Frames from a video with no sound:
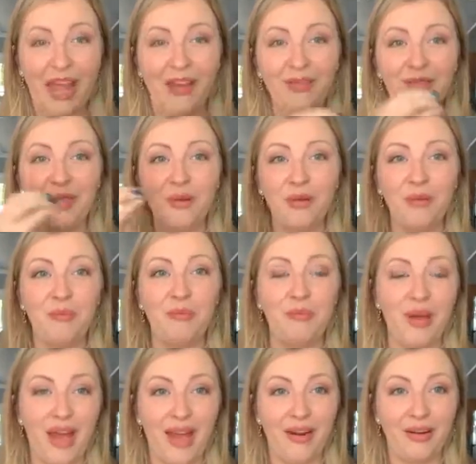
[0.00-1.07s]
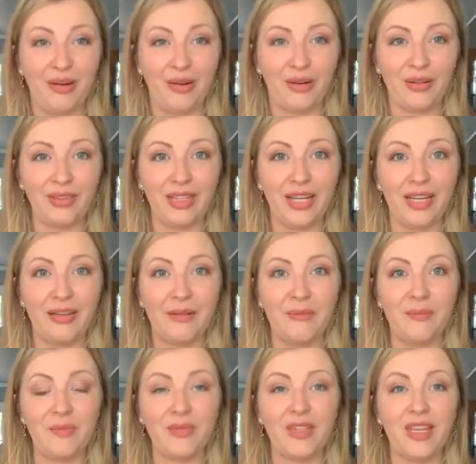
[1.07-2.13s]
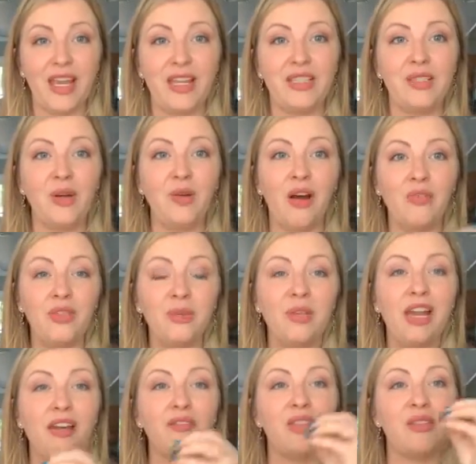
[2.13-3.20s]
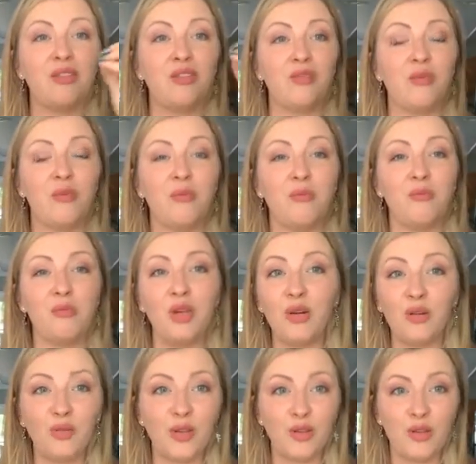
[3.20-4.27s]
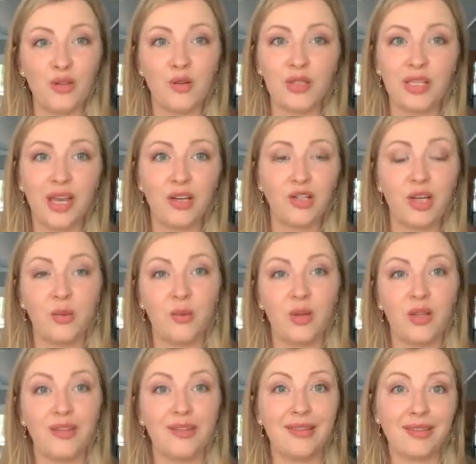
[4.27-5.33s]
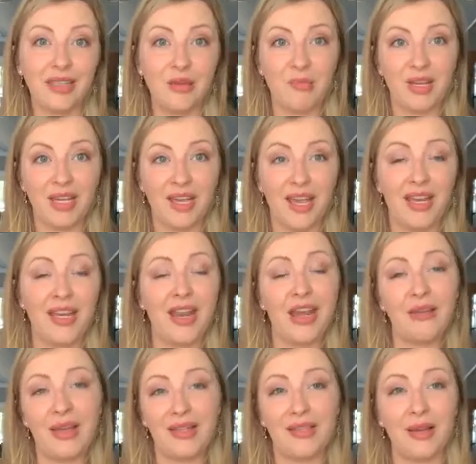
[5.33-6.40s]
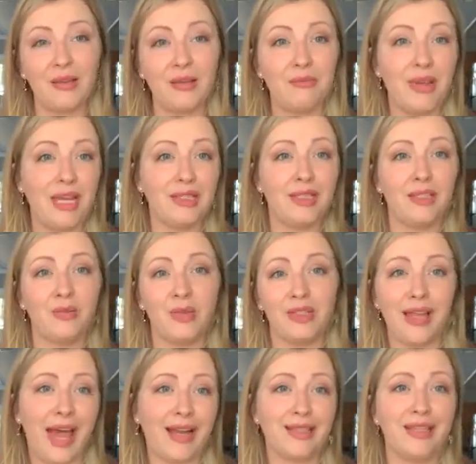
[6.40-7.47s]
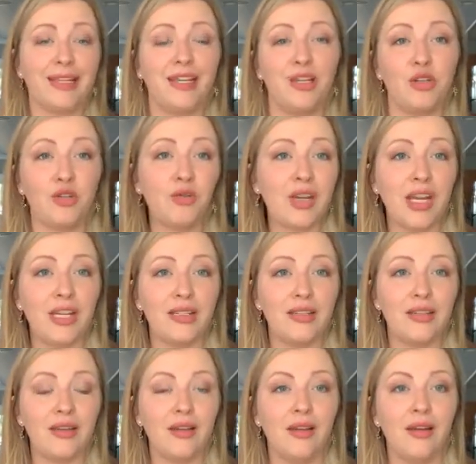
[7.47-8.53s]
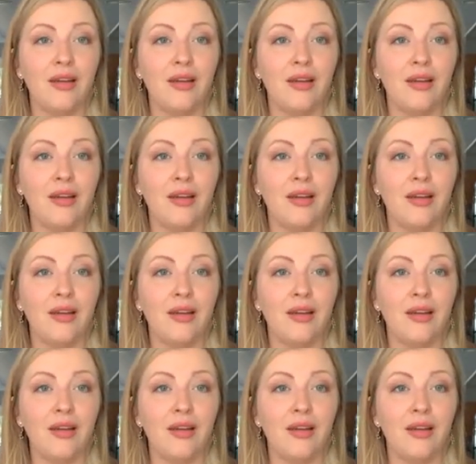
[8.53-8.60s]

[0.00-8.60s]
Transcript: we have to go to bed early. And so often we have this beautiful association with sleeping in and how that sounds amazing and relaxing and a treat.